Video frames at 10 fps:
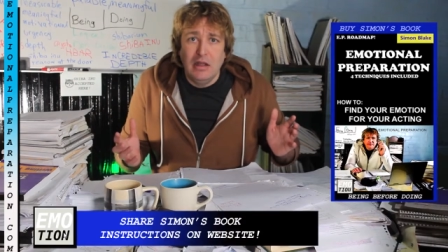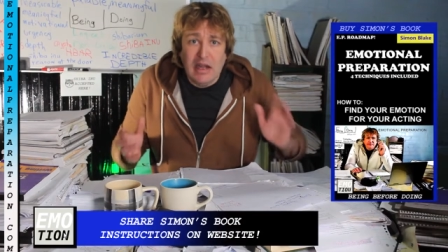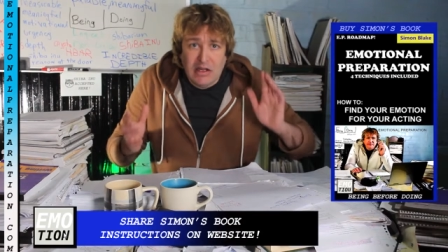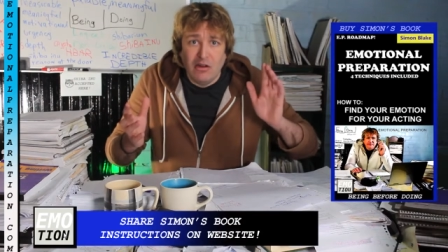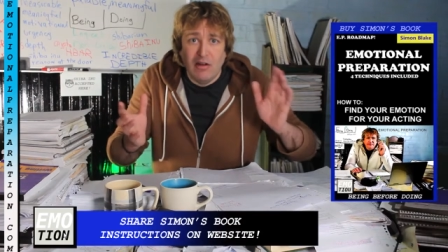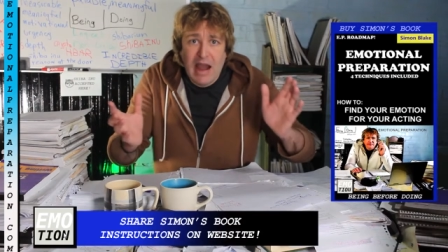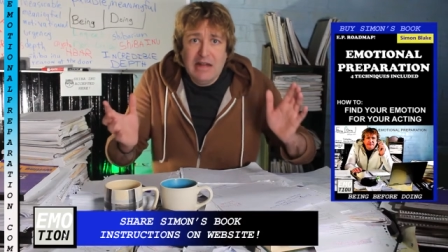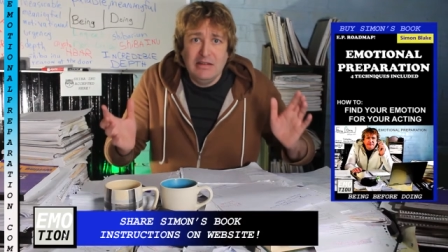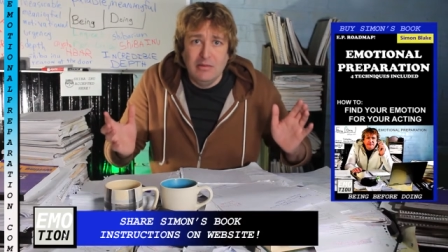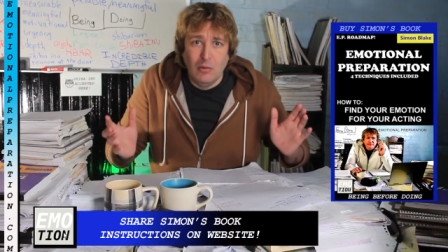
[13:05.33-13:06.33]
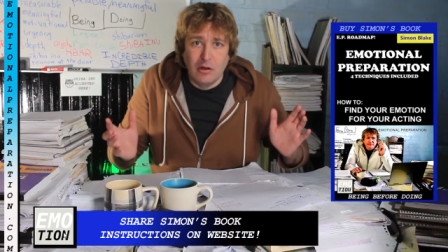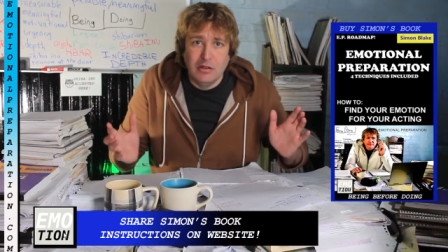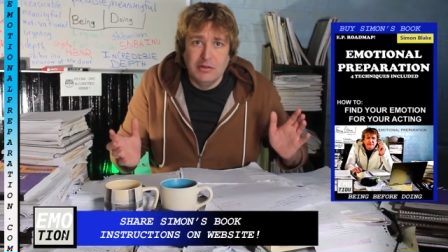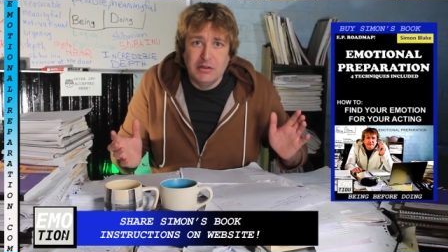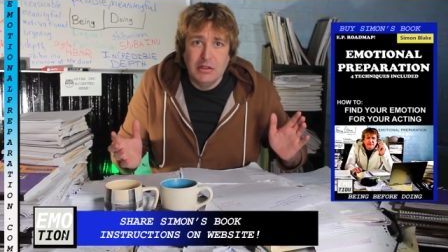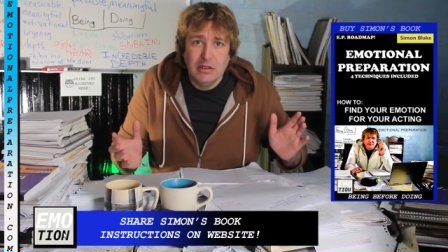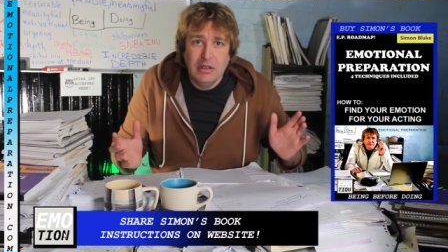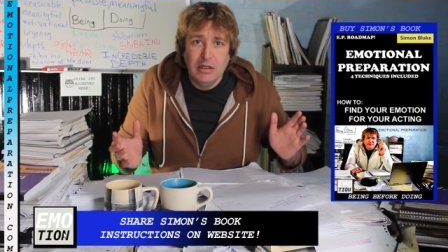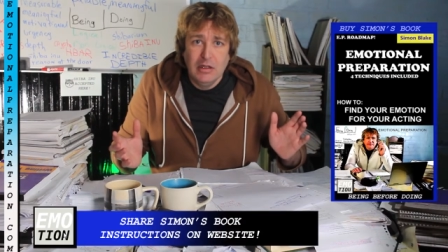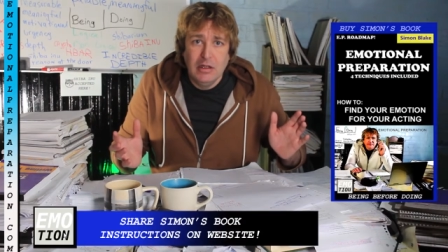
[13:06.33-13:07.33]
in your acting world.
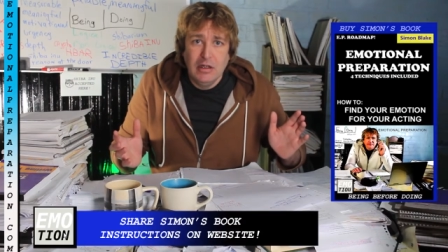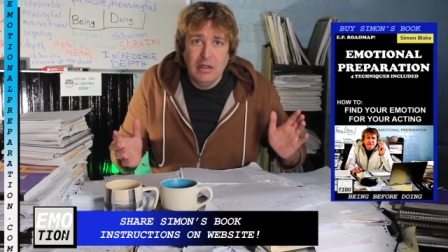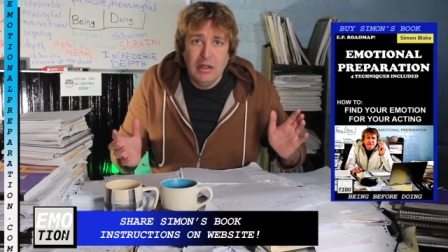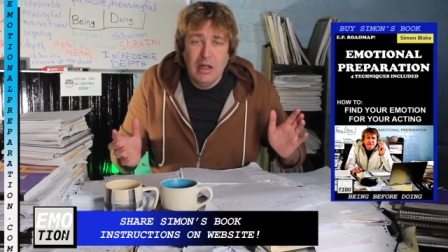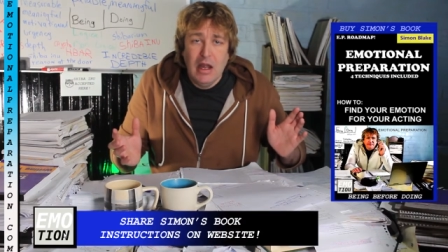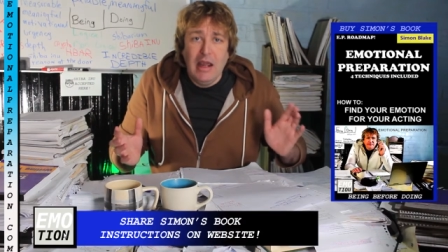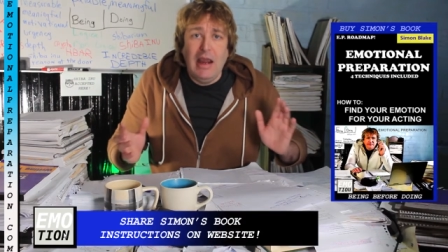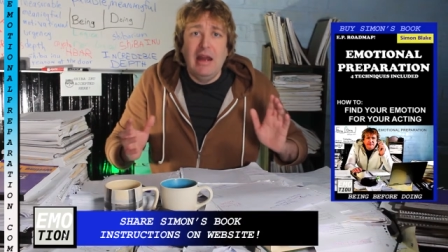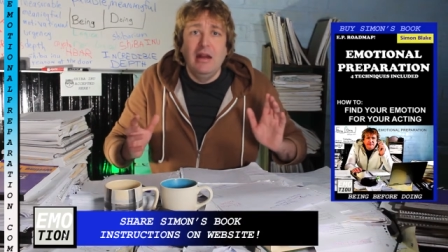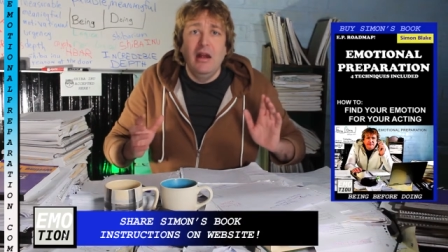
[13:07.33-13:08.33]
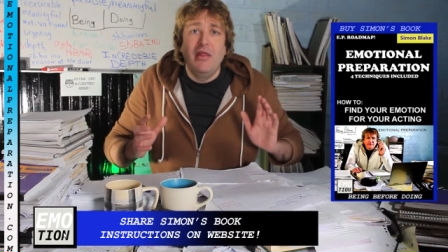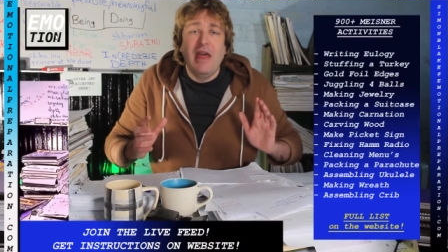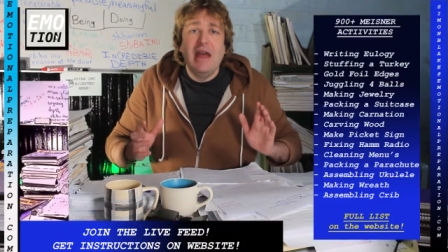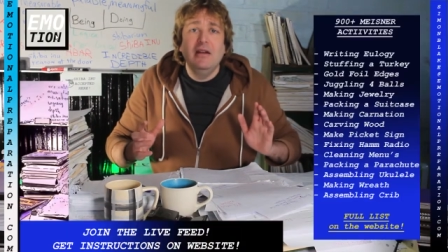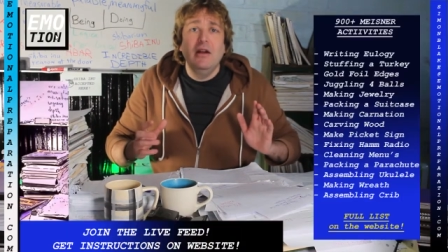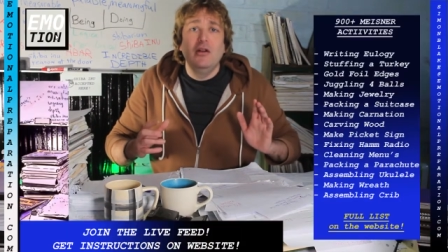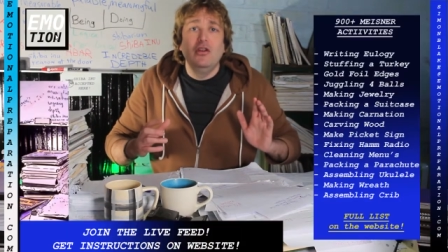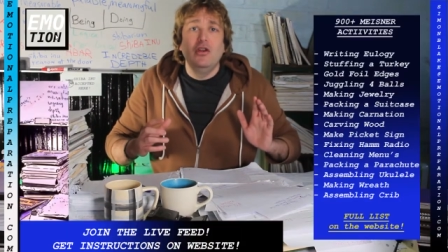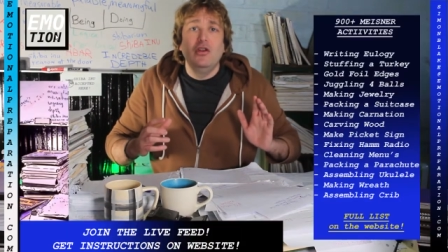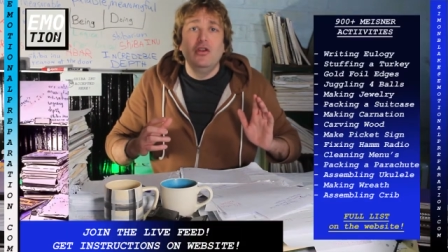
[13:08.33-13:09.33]
And then
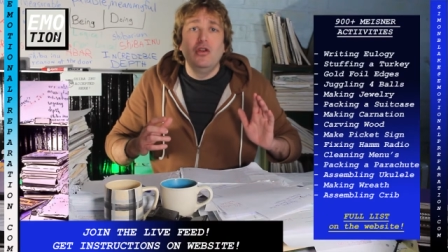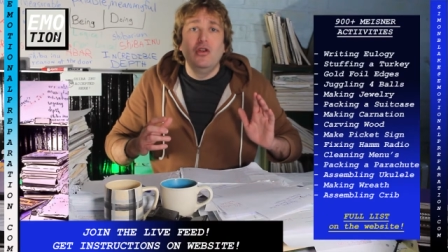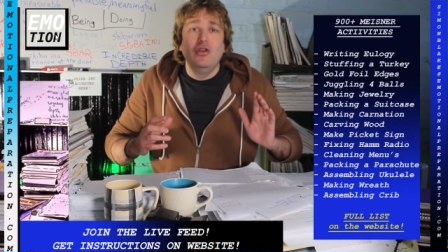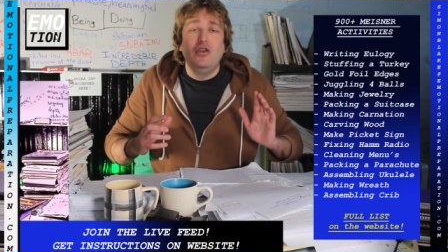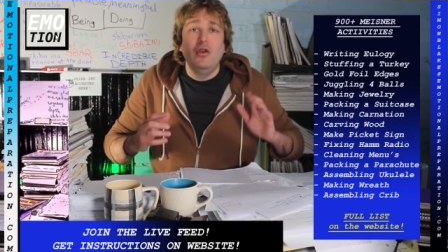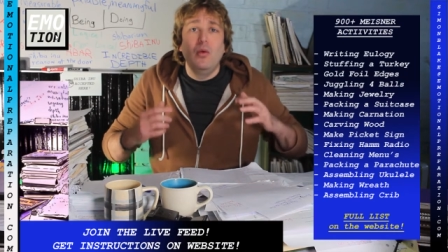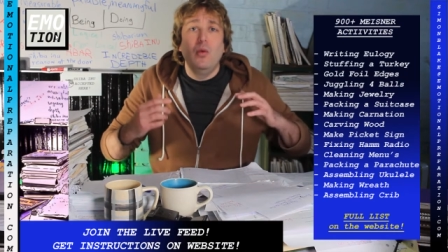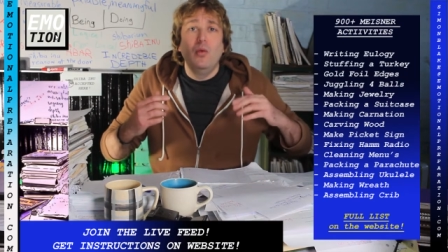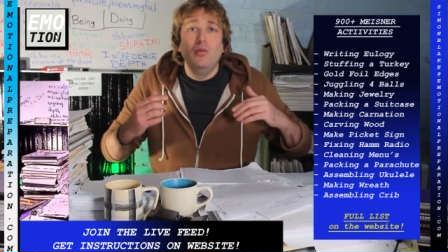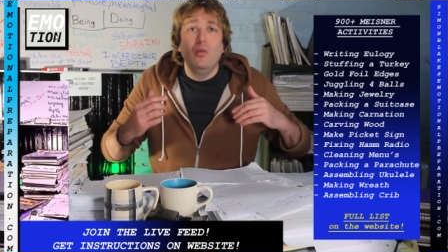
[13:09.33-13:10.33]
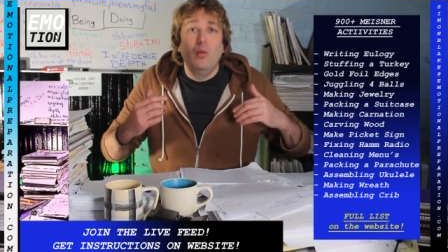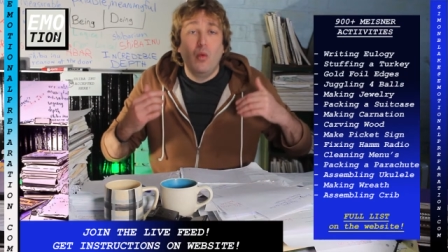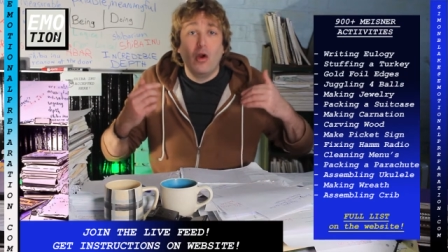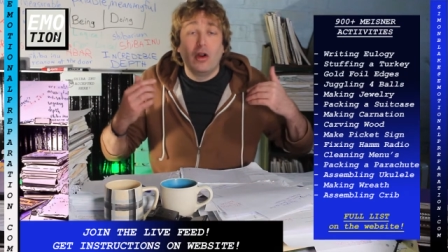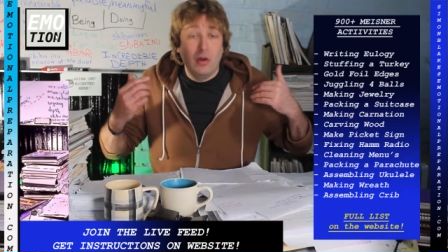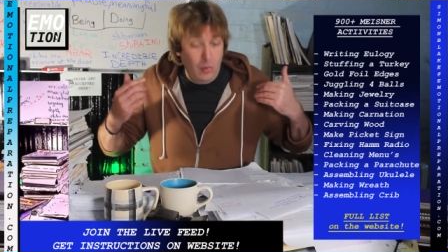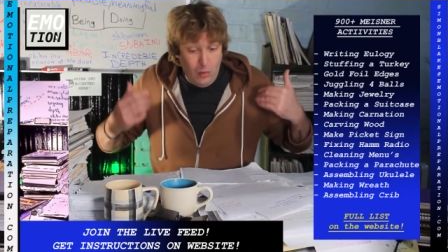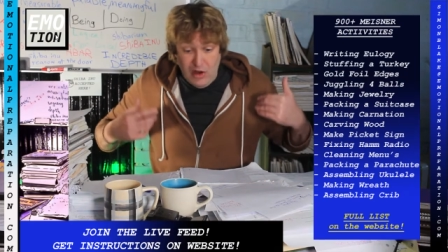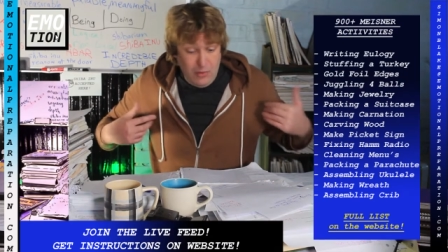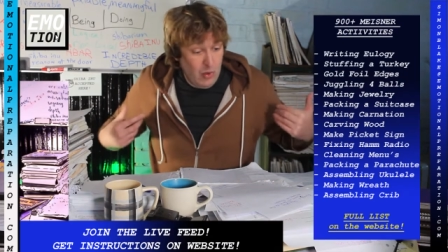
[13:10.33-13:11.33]
you work
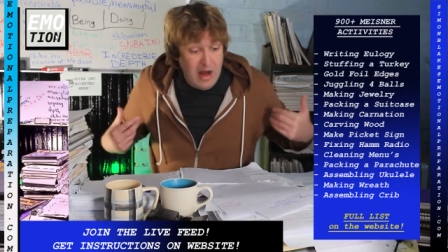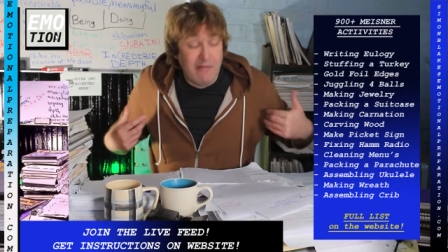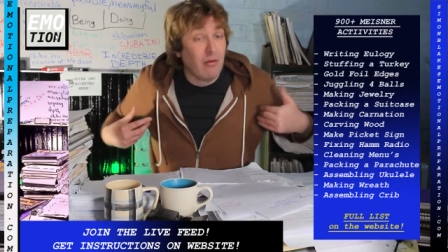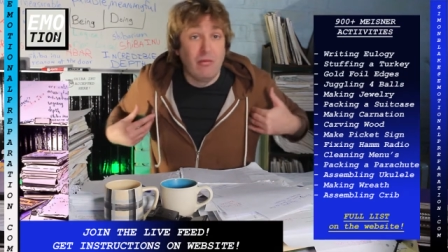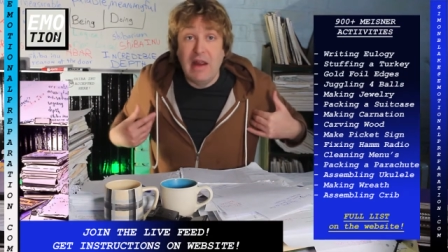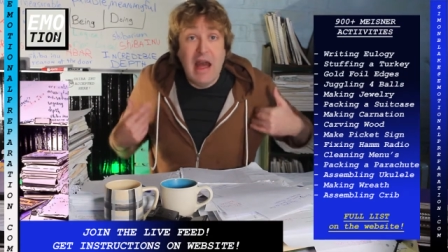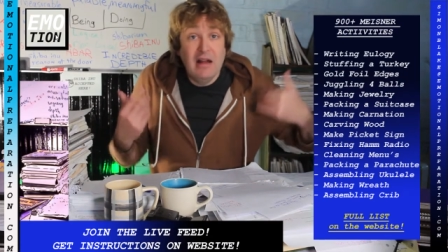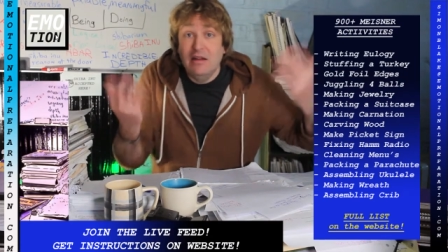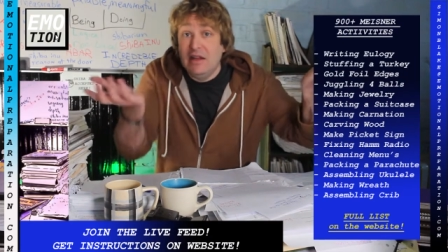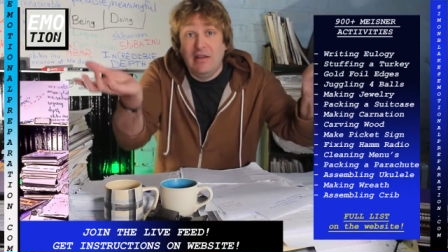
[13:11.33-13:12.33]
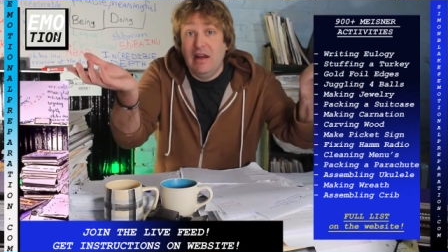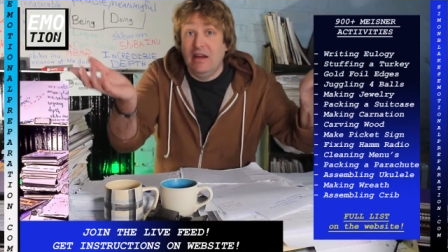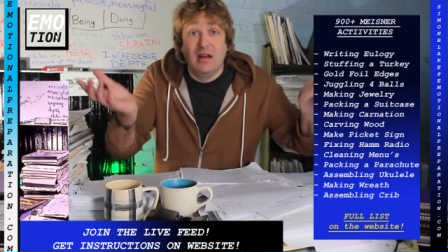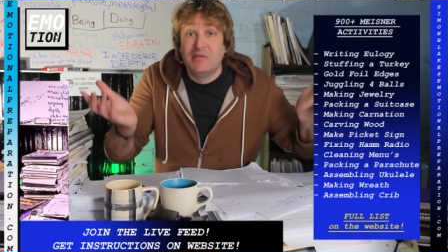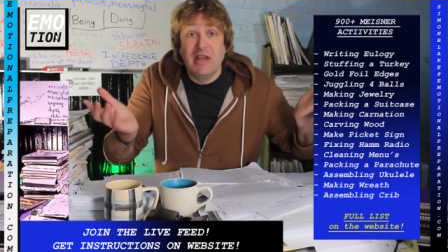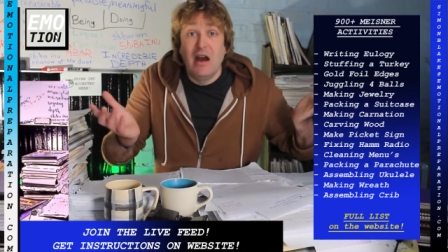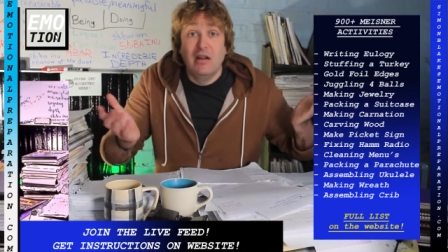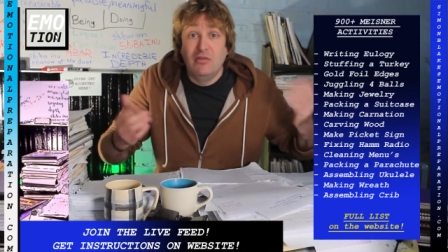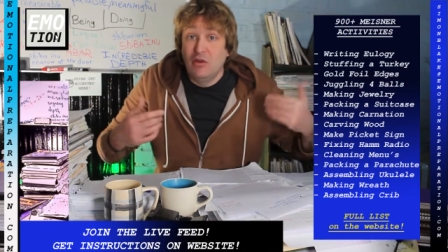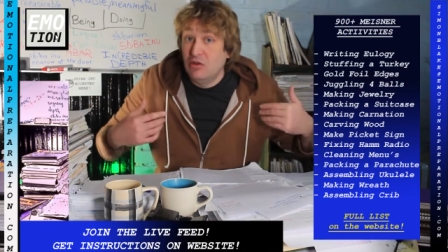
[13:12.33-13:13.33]
with whatever reality that comes out
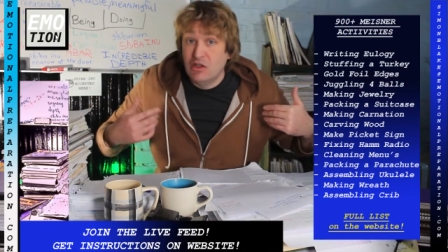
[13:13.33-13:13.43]
of you.